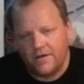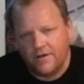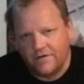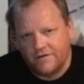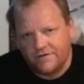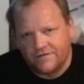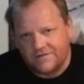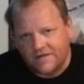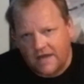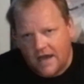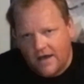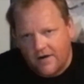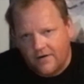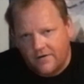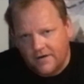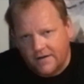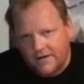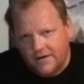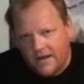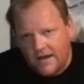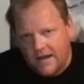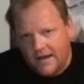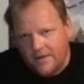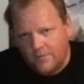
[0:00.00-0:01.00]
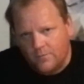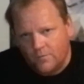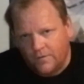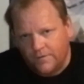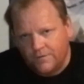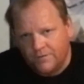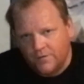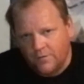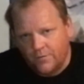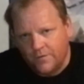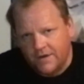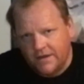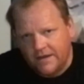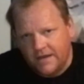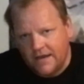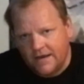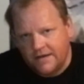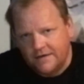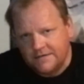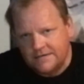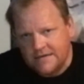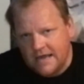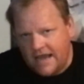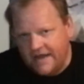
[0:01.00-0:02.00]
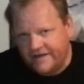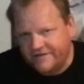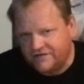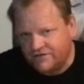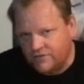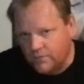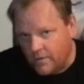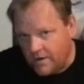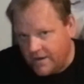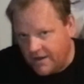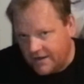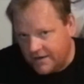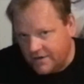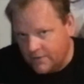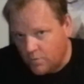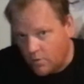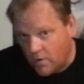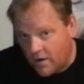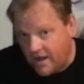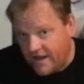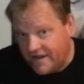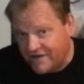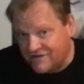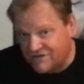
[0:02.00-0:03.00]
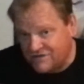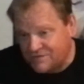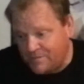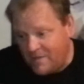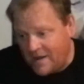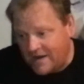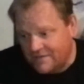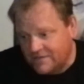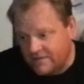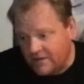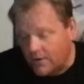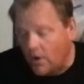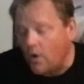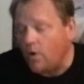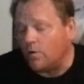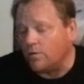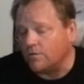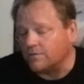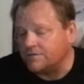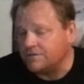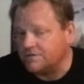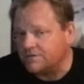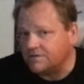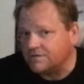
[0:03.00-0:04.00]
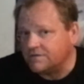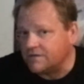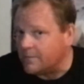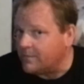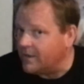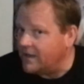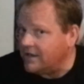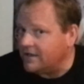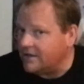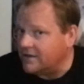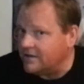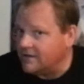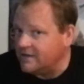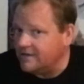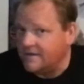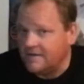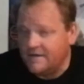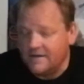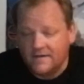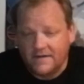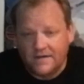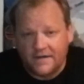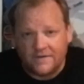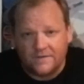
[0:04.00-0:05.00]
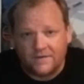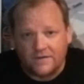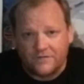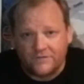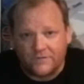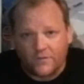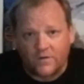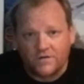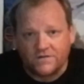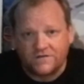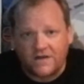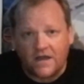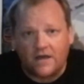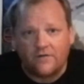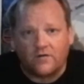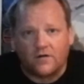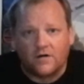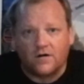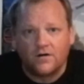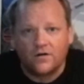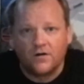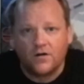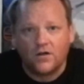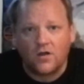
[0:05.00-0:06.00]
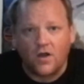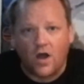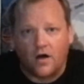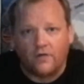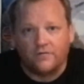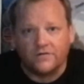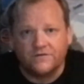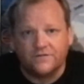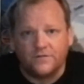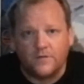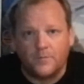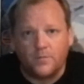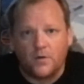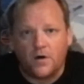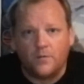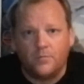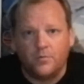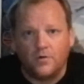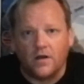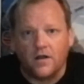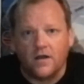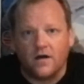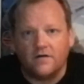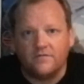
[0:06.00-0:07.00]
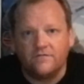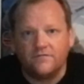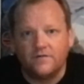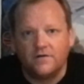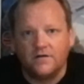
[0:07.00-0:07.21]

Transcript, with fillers: Saturday night. We'll do it again next week, where I expect the Noles to be in the first ever college football playoff.